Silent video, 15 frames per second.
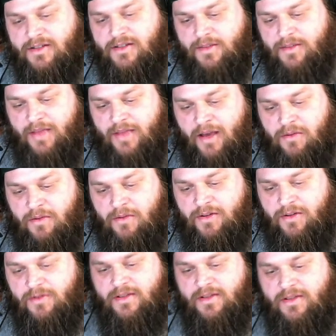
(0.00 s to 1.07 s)
out
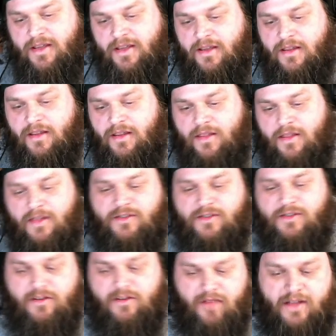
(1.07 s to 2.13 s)
using the general
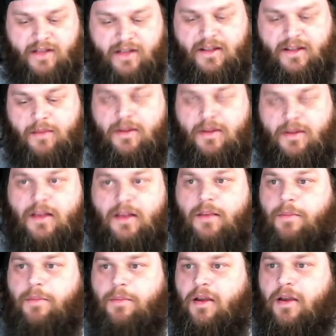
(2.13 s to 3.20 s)
idea,
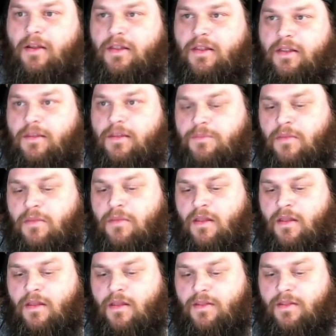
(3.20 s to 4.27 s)
comparing
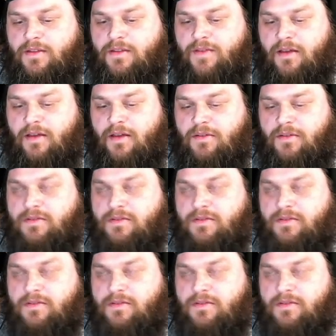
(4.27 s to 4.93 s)
these values